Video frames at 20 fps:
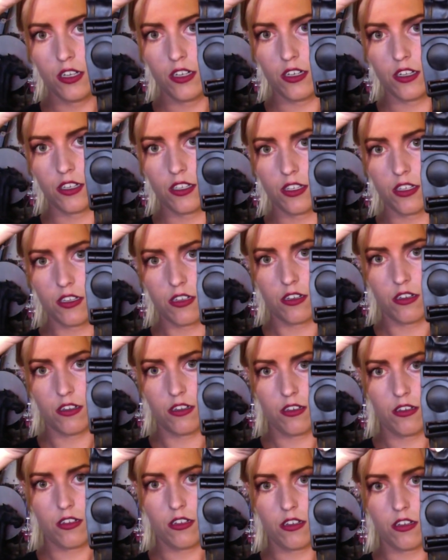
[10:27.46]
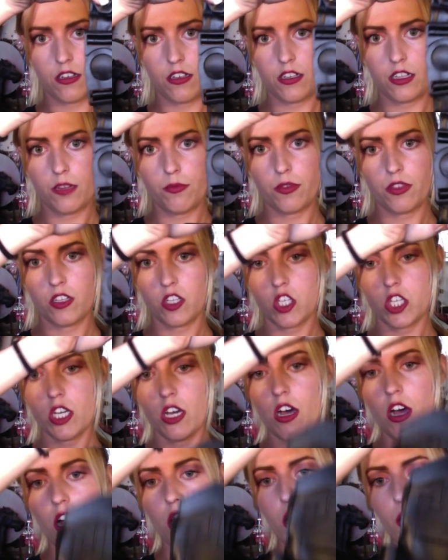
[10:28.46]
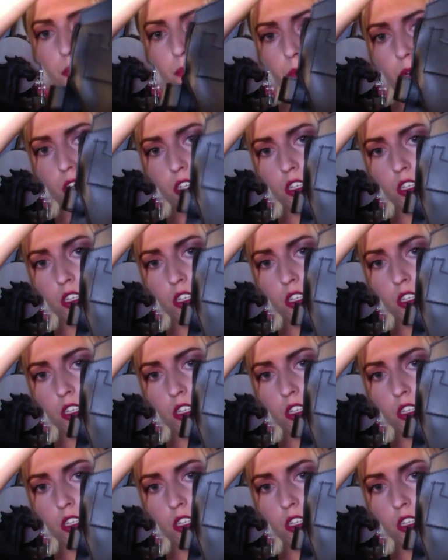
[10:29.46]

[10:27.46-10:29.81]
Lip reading: Just a clip at the top.